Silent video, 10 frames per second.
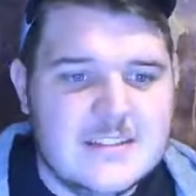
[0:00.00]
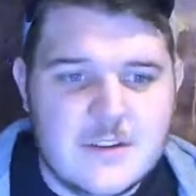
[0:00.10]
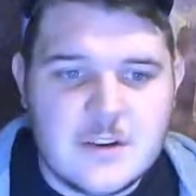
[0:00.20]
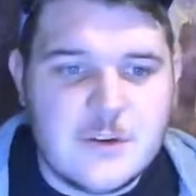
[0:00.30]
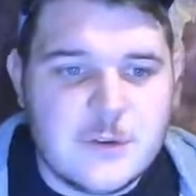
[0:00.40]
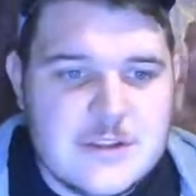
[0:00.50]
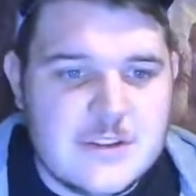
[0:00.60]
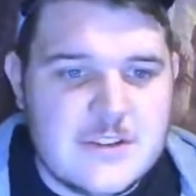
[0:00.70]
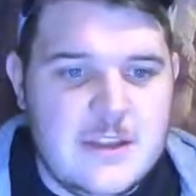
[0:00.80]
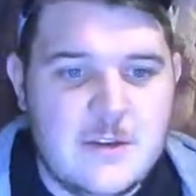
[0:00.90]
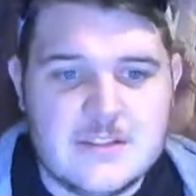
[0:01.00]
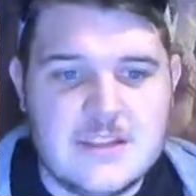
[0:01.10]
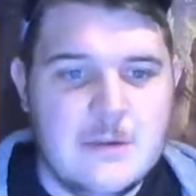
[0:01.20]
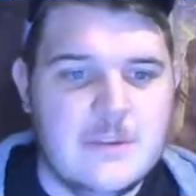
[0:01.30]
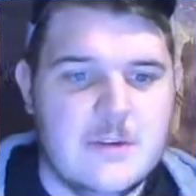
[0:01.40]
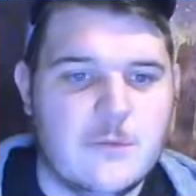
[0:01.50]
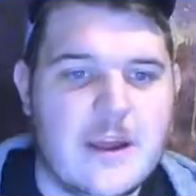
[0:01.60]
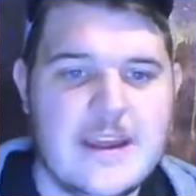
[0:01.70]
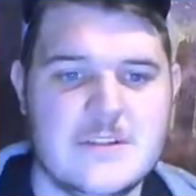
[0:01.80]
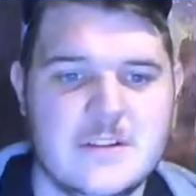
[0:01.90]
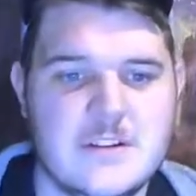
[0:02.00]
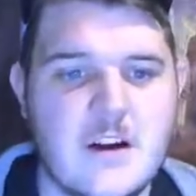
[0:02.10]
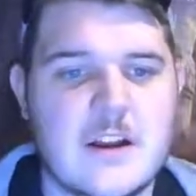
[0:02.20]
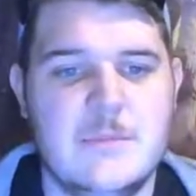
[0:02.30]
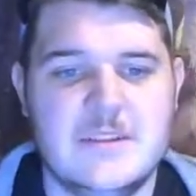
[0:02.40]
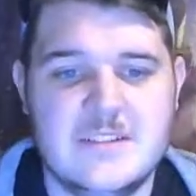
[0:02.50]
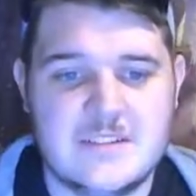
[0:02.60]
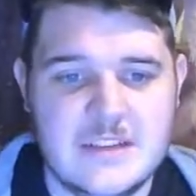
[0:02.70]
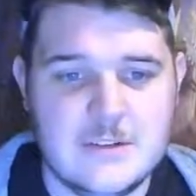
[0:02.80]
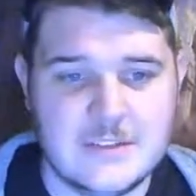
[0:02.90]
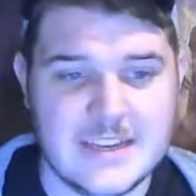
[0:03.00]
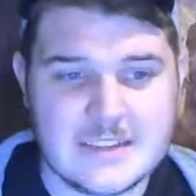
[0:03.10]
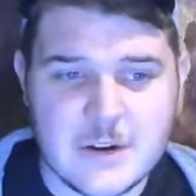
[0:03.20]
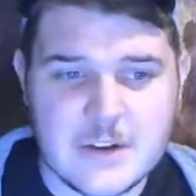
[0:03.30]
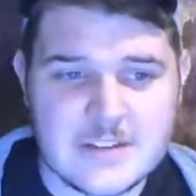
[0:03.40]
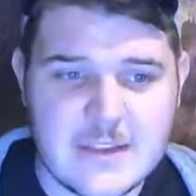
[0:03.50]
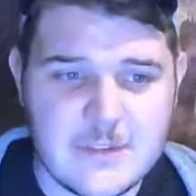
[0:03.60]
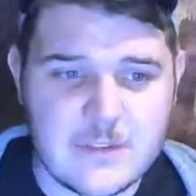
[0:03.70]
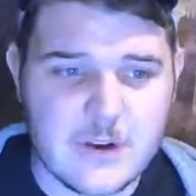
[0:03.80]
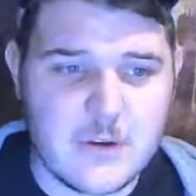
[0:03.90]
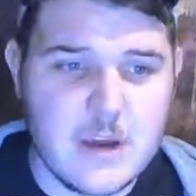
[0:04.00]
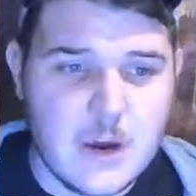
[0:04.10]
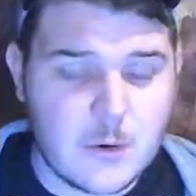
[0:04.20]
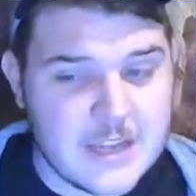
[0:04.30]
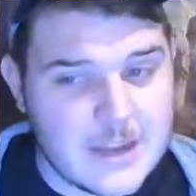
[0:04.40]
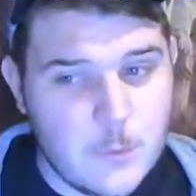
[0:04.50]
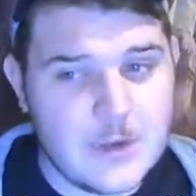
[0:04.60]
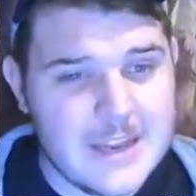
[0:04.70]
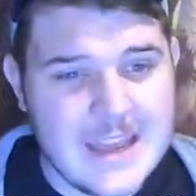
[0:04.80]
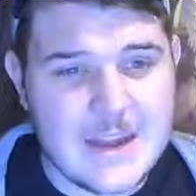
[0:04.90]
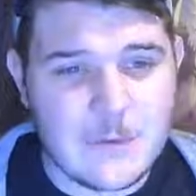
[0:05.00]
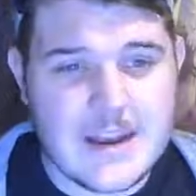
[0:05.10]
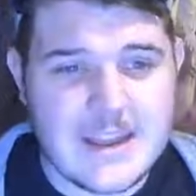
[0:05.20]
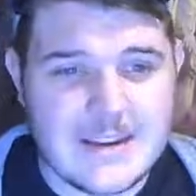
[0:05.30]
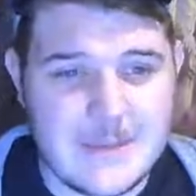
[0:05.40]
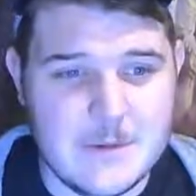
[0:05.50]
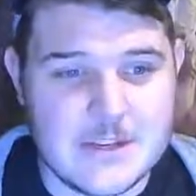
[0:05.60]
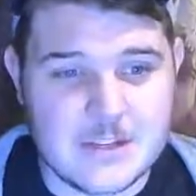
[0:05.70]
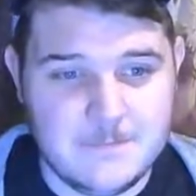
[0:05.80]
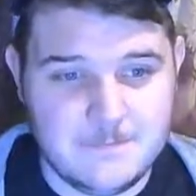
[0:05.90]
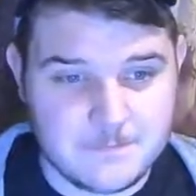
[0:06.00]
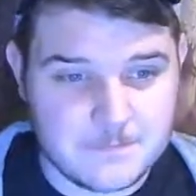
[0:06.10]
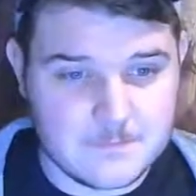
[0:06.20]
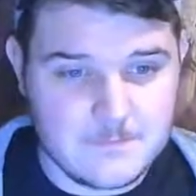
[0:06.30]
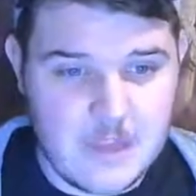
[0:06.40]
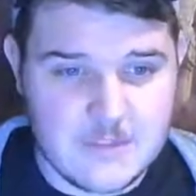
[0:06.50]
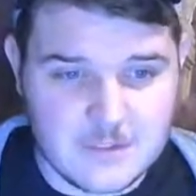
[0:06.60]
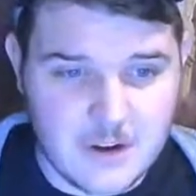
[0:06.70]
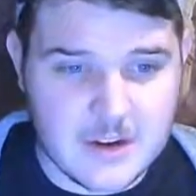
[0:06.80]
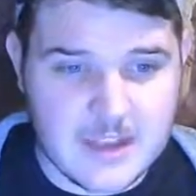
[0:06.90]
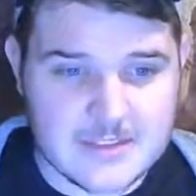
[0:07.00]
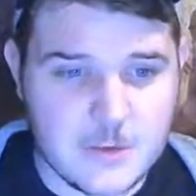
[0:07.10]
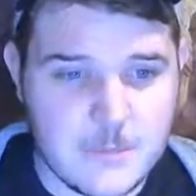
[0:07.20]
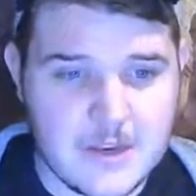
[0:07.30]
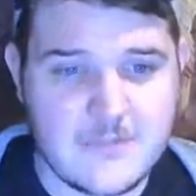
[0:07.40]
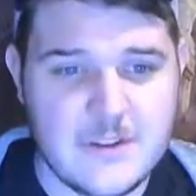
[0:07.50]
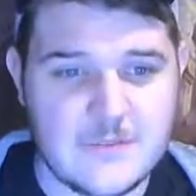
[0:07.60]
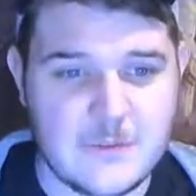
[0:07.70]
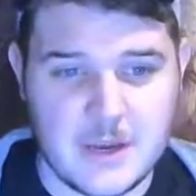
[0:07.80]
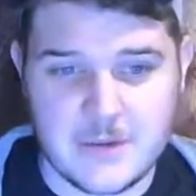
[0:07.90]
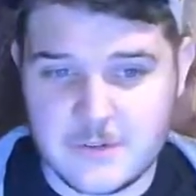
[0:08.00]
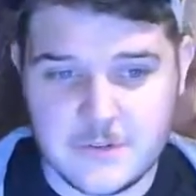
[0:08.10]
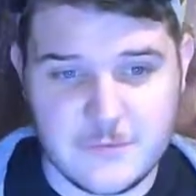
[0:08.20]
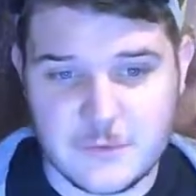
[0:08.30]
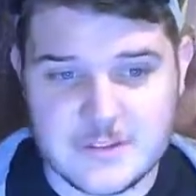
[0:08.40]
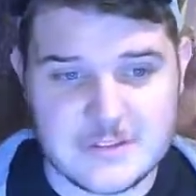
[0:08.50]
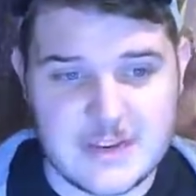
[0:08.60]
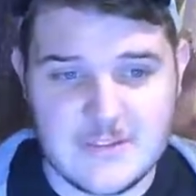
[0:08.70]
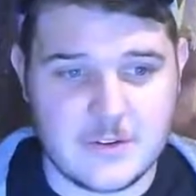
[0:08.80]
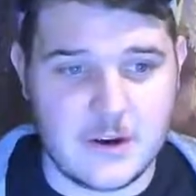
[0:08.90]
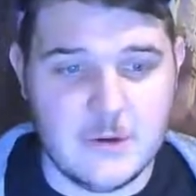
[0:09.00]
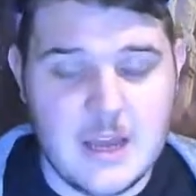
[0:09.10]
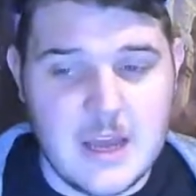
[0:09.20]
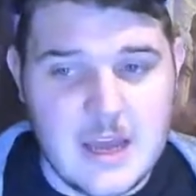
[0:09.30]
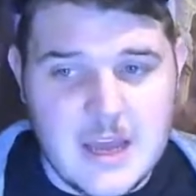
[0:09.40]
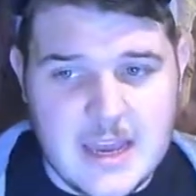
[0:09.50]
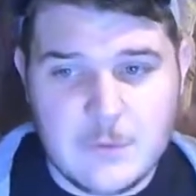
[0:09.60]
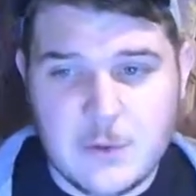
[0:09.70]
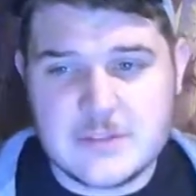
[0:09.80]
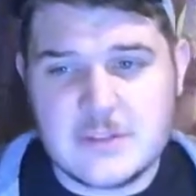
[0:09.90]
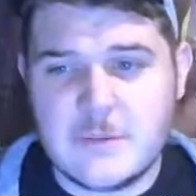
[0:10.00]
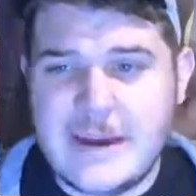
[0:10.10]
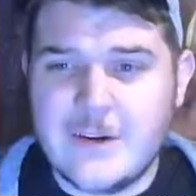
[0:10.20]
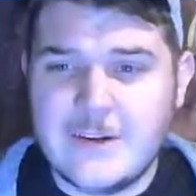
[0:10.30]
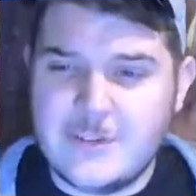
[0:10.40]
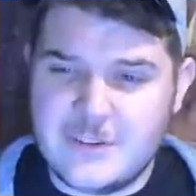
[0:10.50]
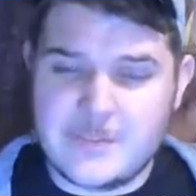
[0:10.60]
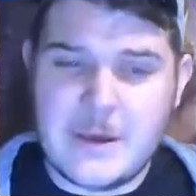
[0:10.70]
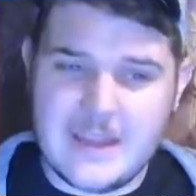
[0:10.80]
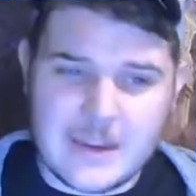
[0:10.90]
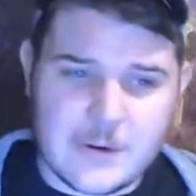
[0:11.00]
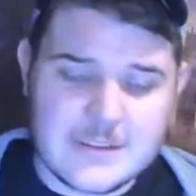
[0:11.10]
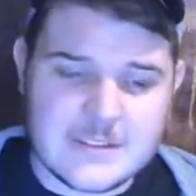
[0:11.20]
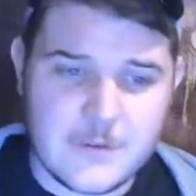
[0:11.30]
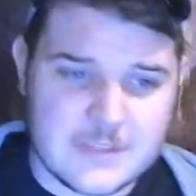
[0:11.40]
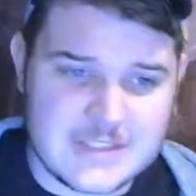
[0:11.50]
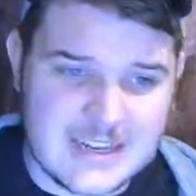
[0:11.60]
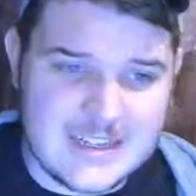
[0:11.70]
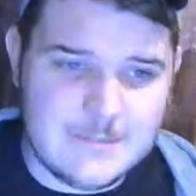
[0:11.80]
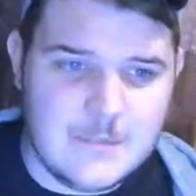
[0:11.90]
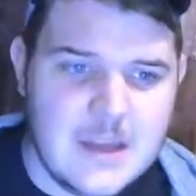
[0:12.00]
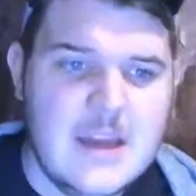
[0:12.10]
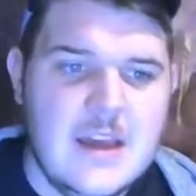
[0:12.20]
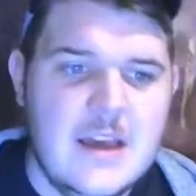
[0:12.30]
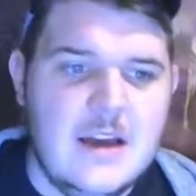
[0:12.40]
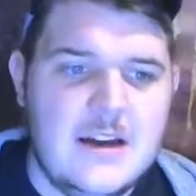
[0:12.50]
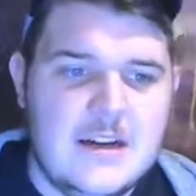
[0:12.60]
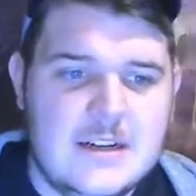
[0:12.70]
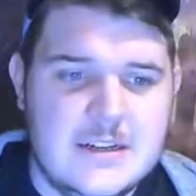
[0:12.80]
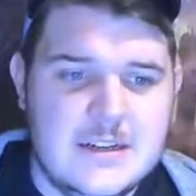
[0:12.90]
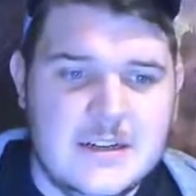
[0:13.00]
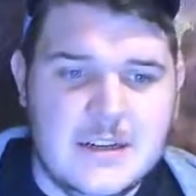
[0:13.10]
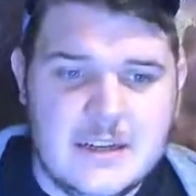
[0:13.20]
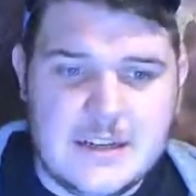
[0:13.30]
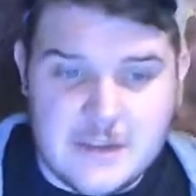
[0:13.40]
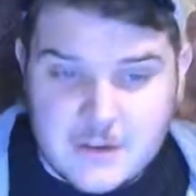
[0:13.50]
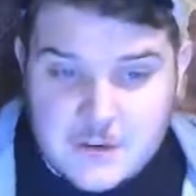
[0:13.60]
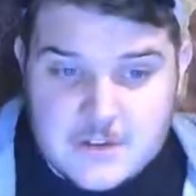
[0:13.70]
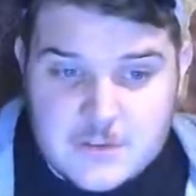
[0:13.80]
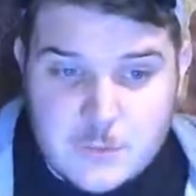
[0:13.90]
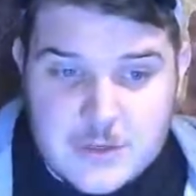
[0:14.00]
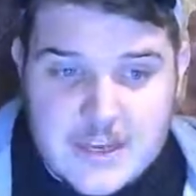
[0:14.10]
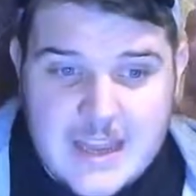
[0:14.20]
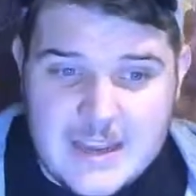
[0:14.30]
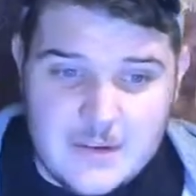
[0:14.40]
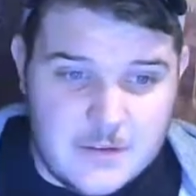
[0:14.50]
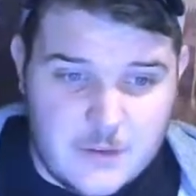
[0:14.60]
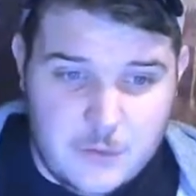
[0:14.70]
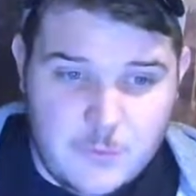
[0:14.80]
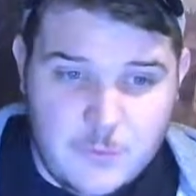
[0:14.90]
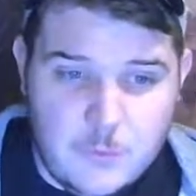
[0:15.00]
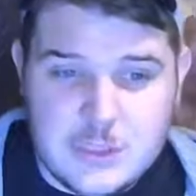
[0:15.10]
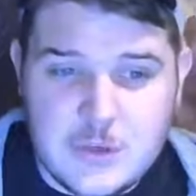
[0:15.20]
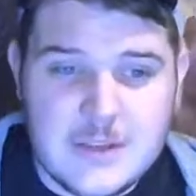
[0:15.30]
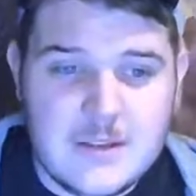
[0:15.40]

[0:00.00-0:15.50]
a creature that you can see within range. The target must succeed on a dexterity saving throw or take 1d8 radiant damage. The target gains no benefit from cover for the saving throw. And what I was talking about earlier, the spell increases over time. It increases 1d8. Once you hit